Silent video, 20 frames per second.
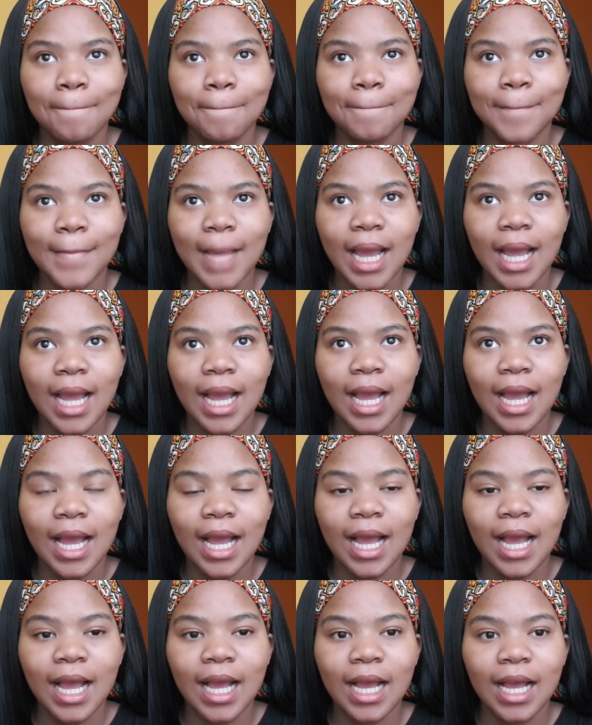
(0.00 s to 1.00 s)

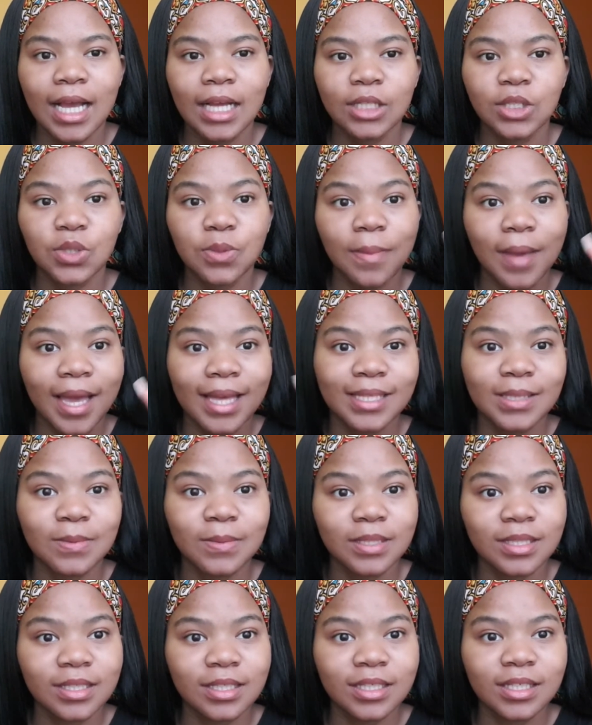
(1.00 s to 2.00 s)
to my
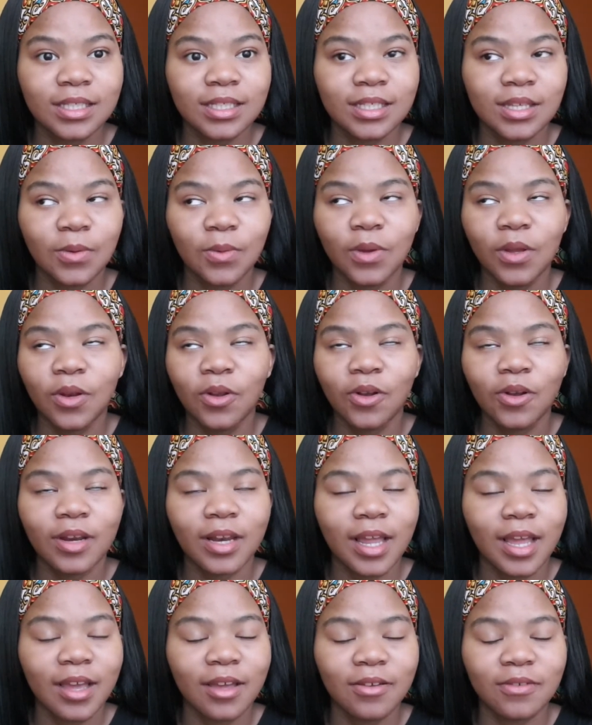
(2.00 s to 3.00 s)
husband, we're not going
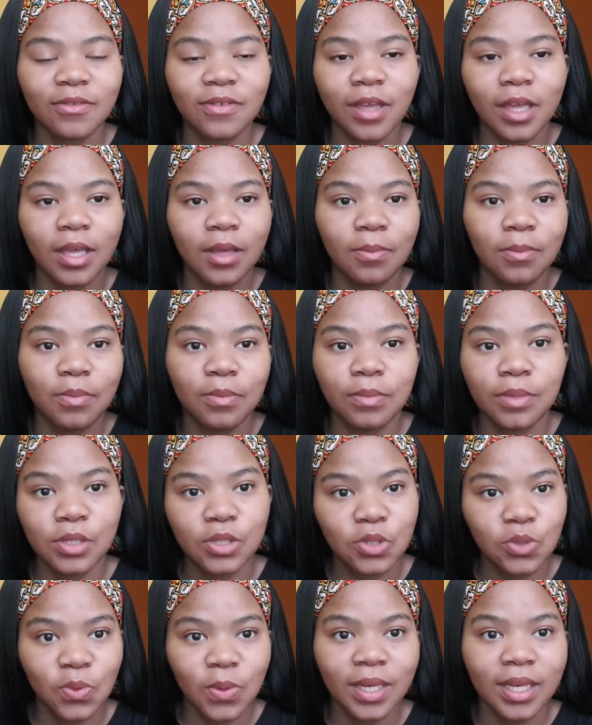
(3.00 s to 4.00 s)
to have a
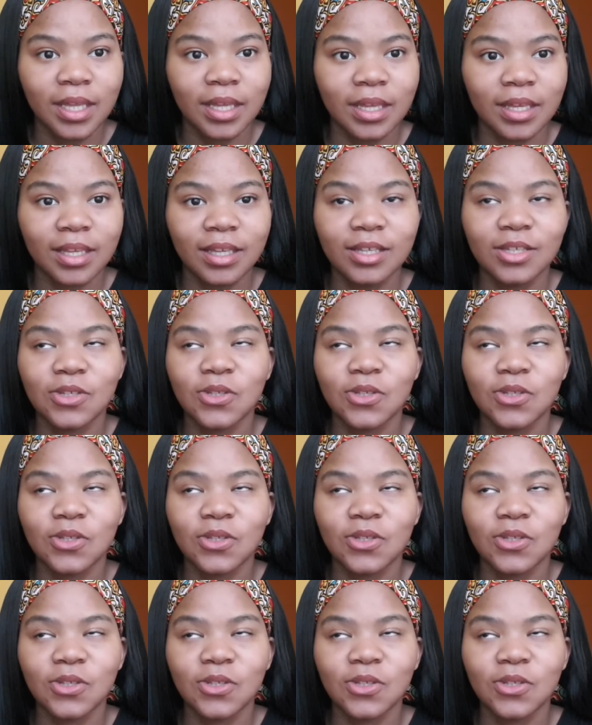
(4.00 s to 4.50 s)
beach wedding.